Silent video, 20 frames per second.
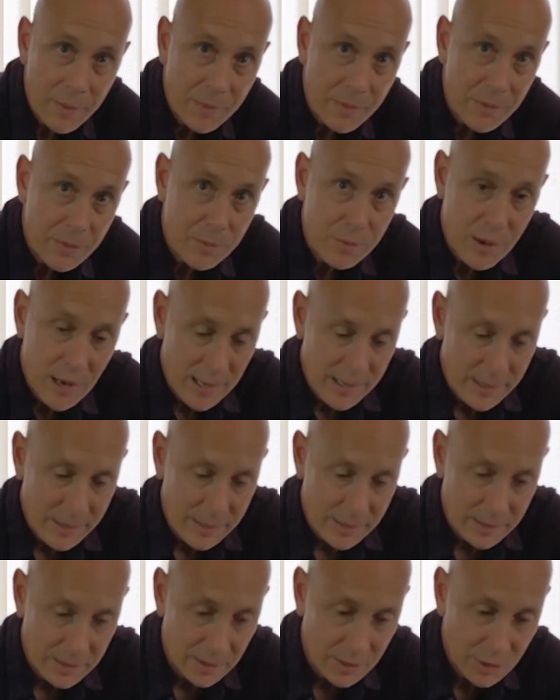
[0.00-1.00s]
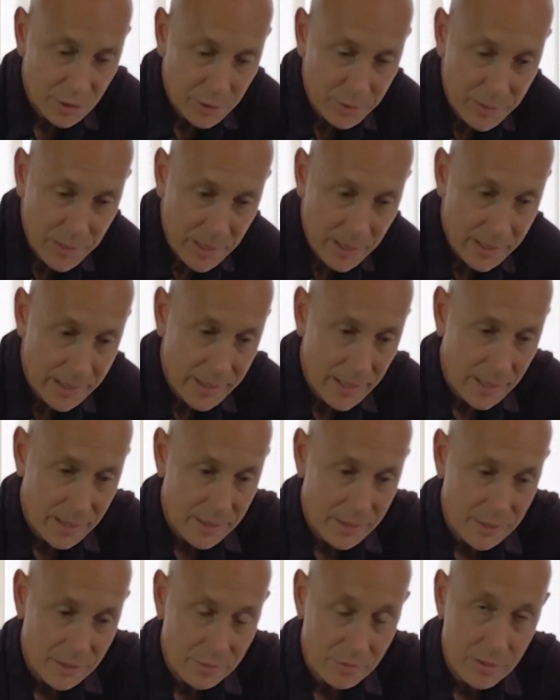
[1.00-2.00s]
if you practice this, you'll be able to get
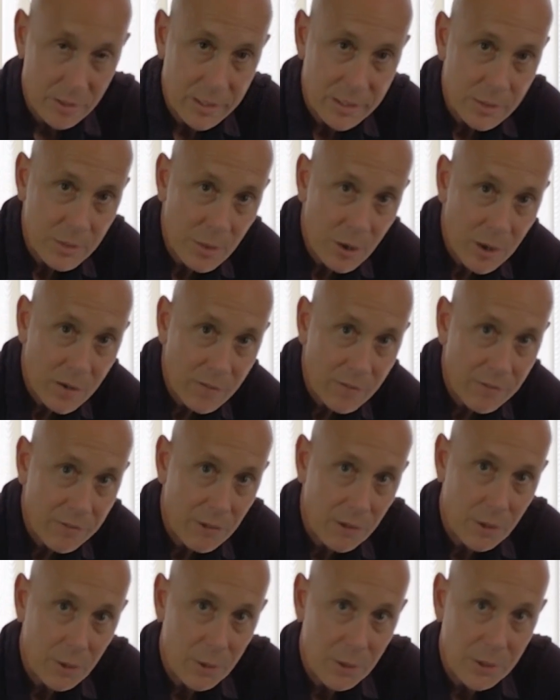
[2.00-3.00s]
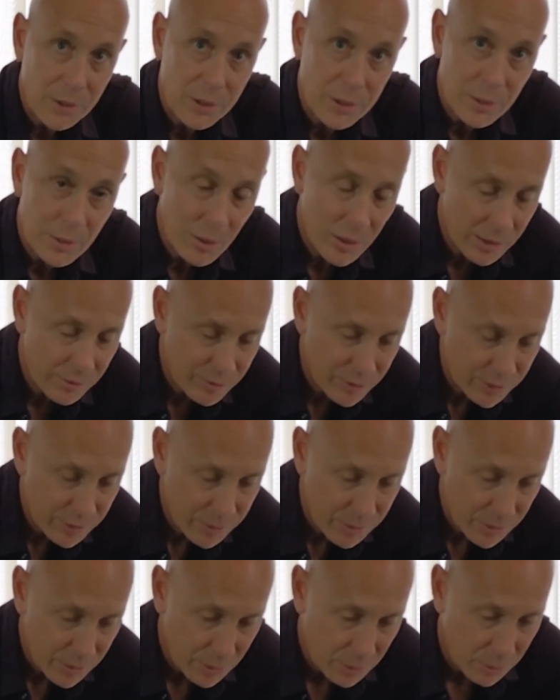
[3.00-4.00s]
this really quite fluid and quite
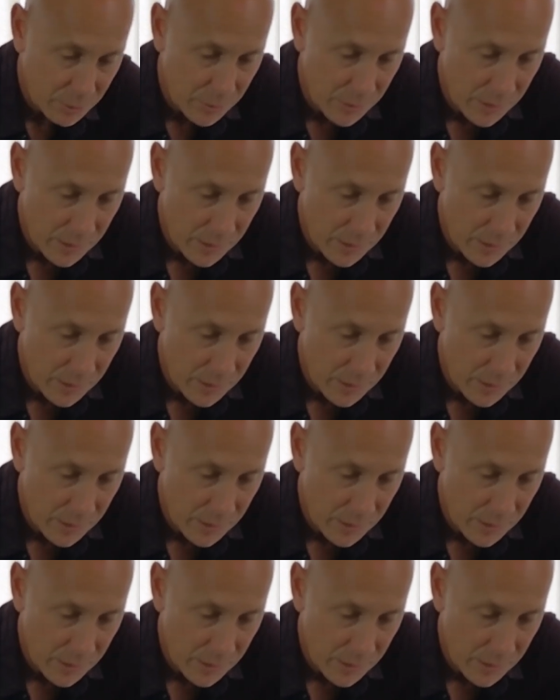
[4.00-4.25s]
rhythmical.